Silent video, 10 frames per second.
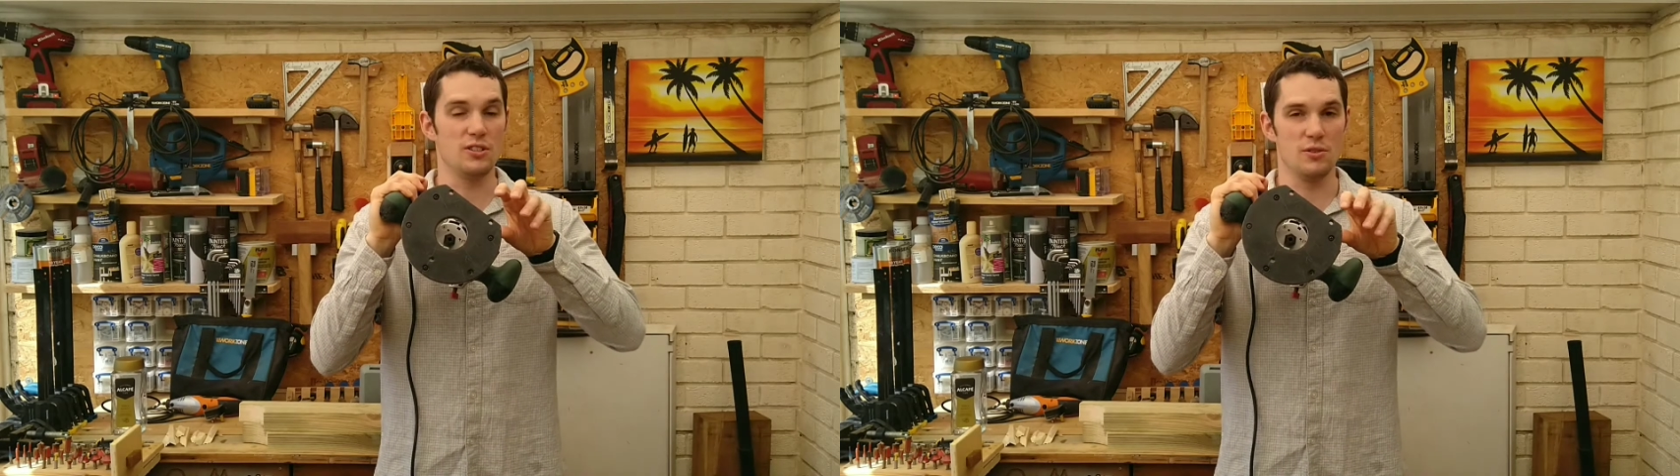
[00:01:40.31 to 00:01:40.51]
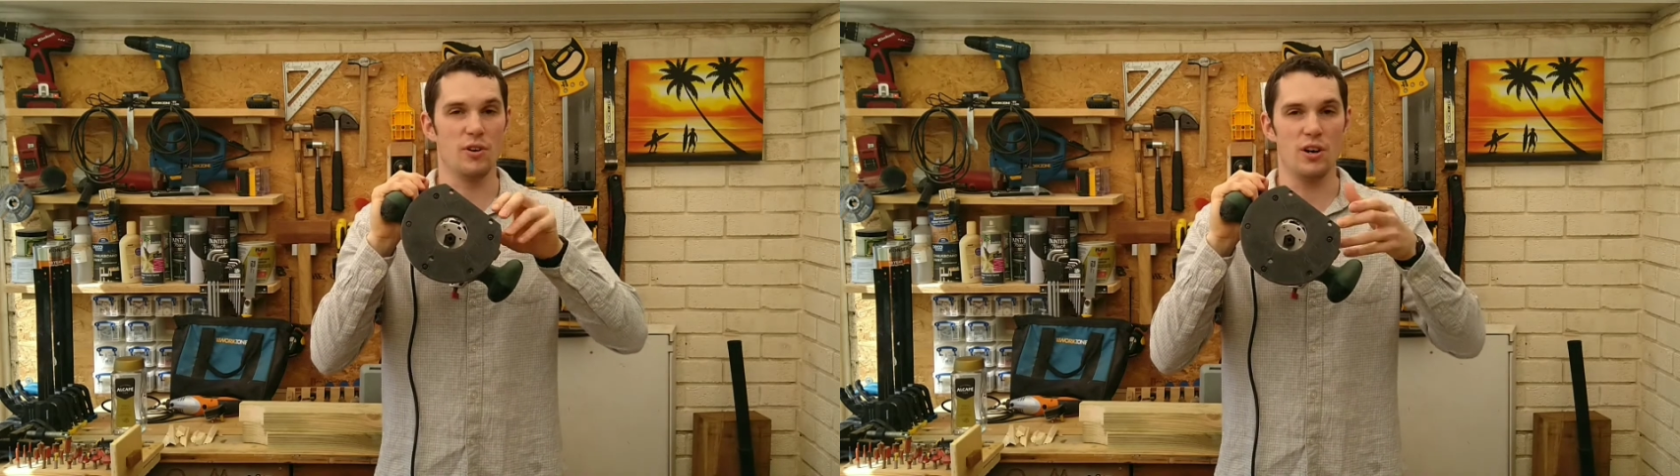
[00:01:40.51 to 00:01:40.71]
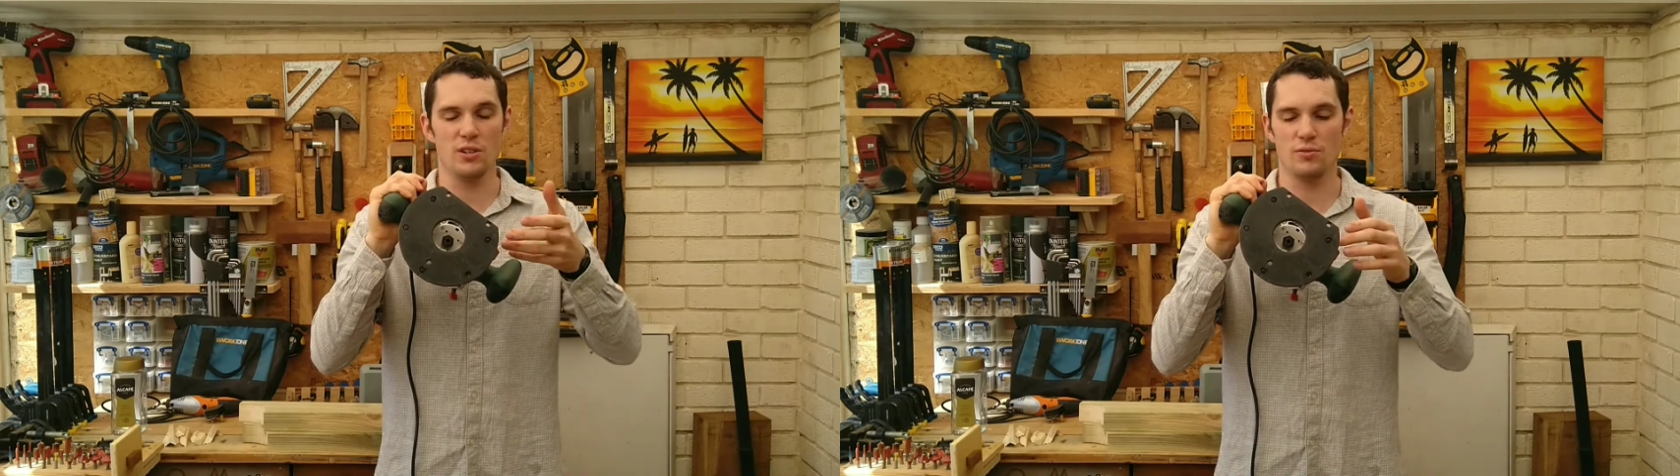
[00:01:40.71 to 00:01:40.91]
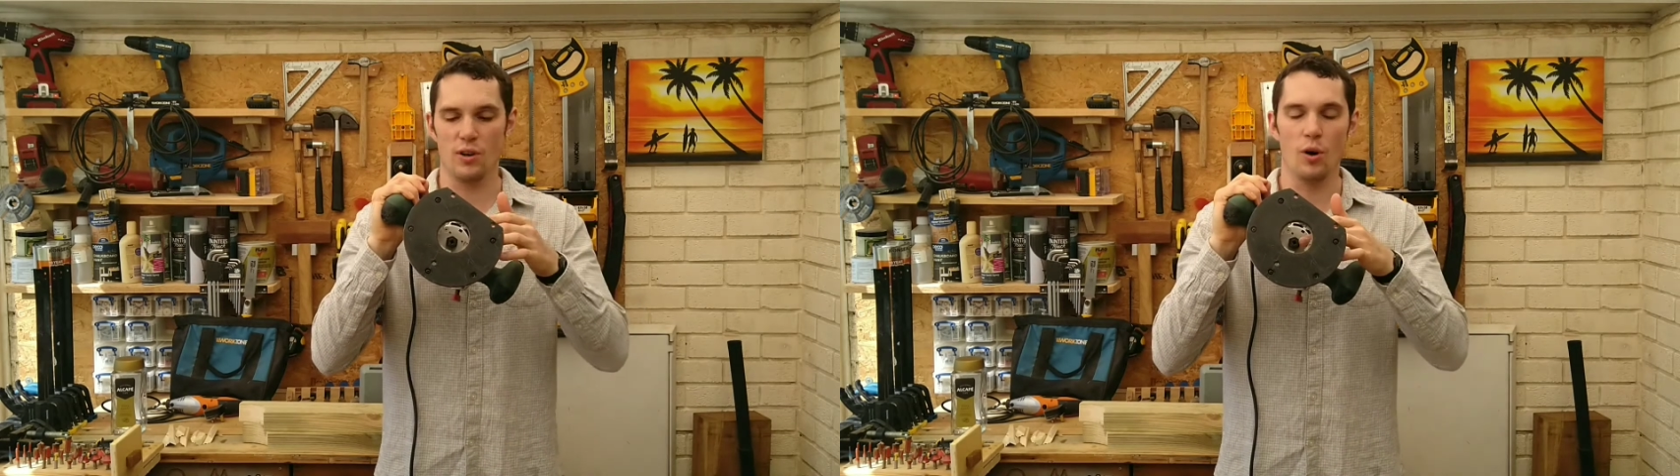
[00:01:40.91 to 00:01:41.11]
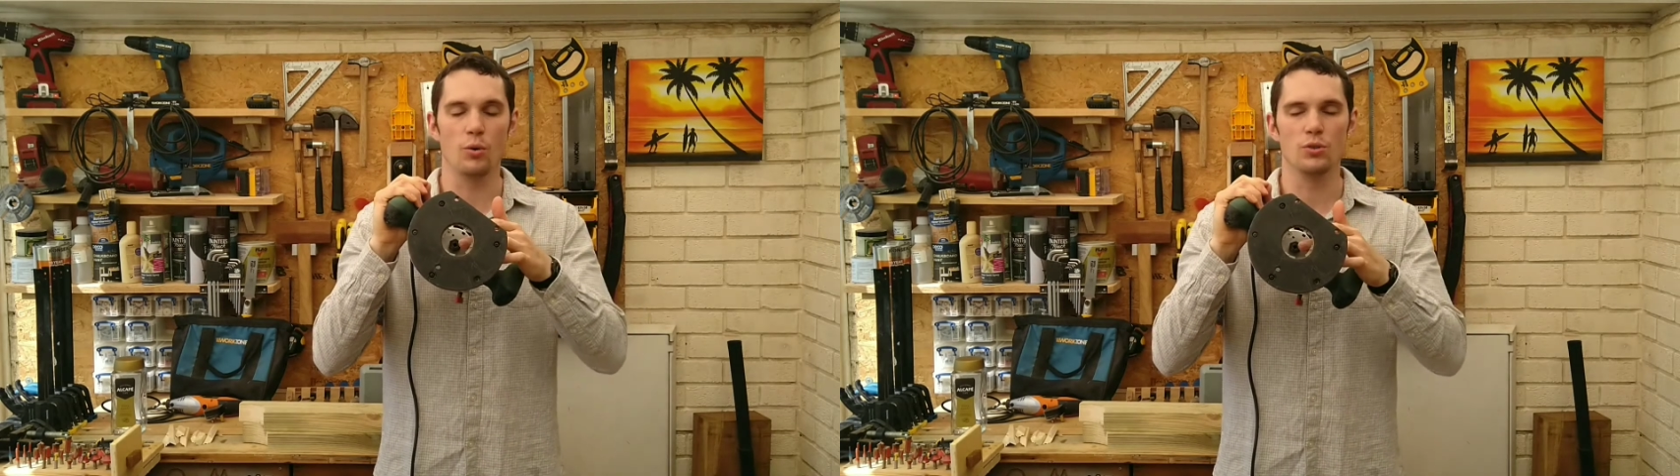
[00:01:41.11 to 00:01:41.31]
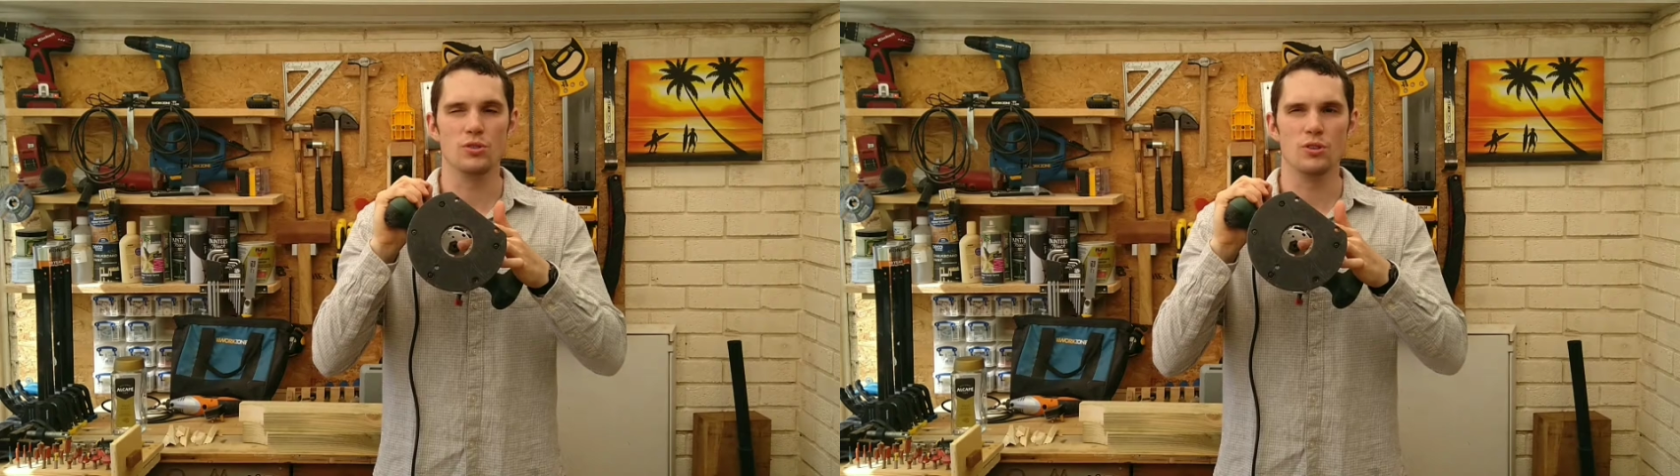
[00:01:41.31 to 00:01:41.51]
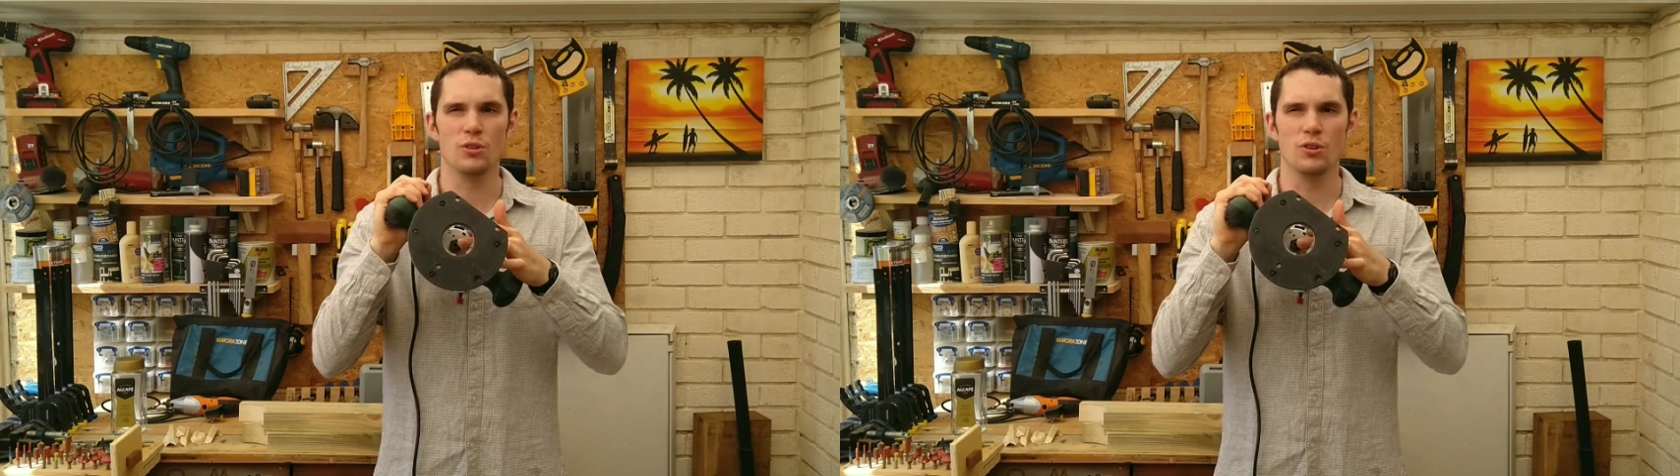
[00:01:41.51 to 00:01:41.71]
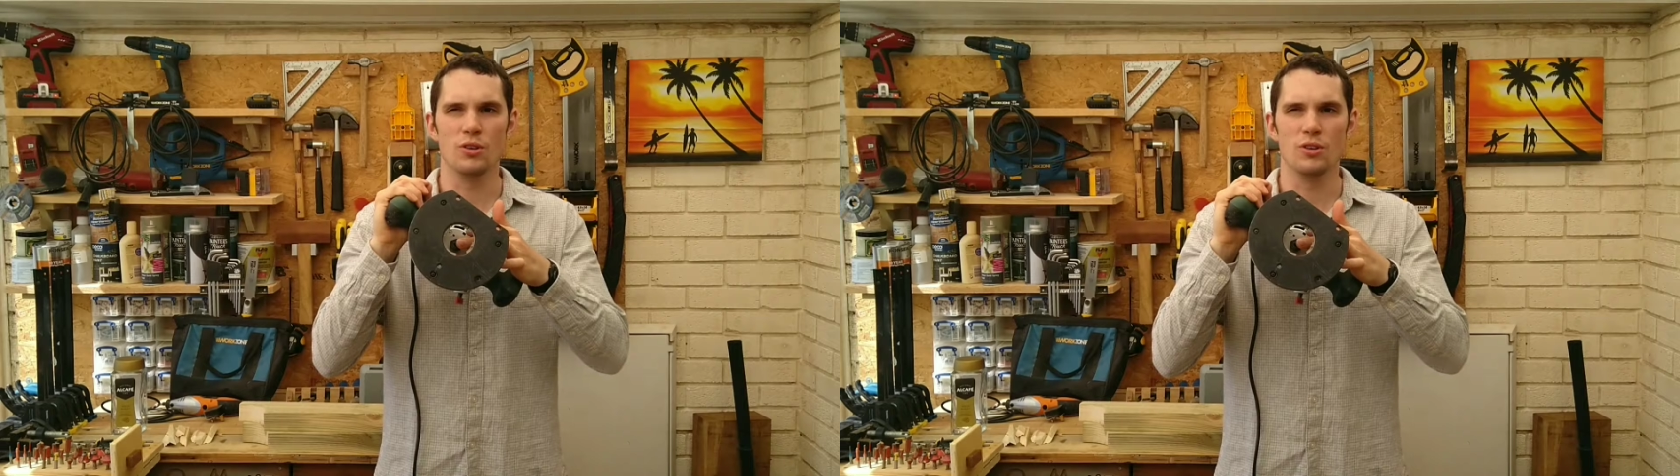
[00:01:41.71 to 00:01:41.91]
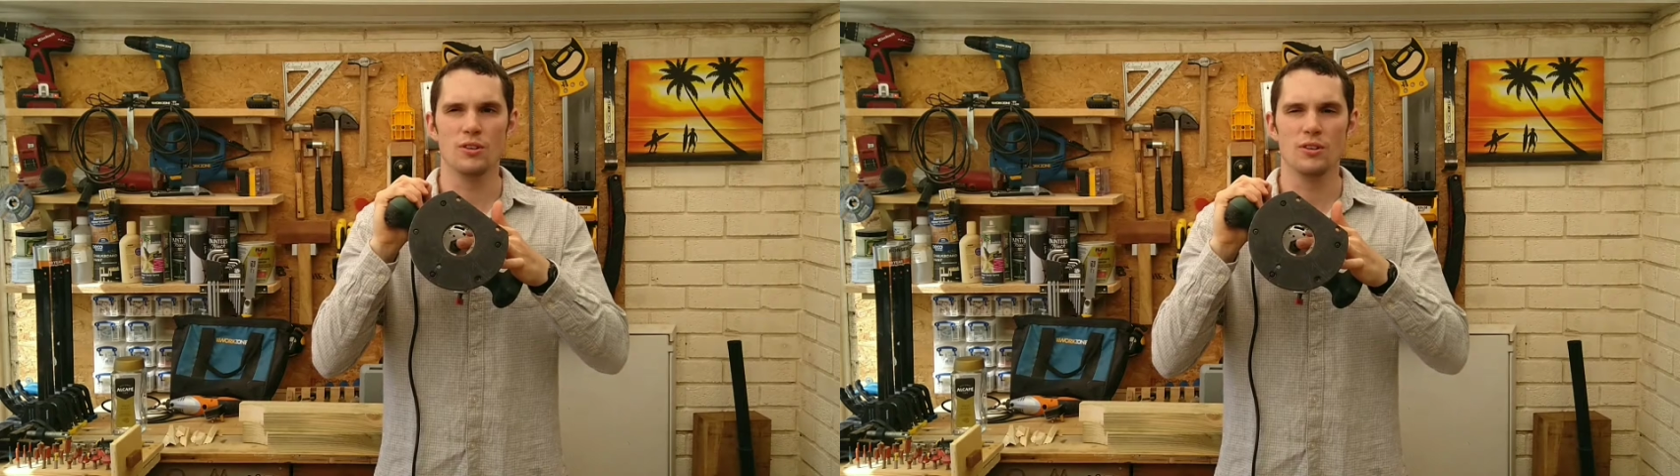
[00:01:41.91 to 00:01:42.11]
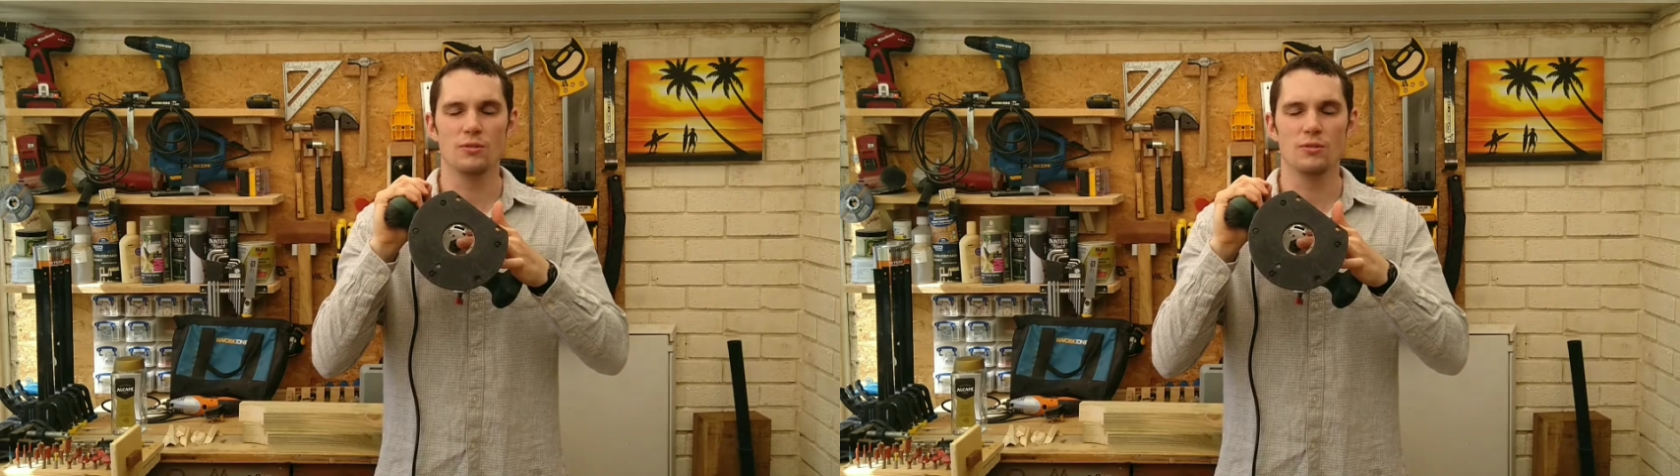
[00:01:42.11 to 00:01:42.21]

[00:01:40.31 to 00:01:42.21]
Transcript: device that holds your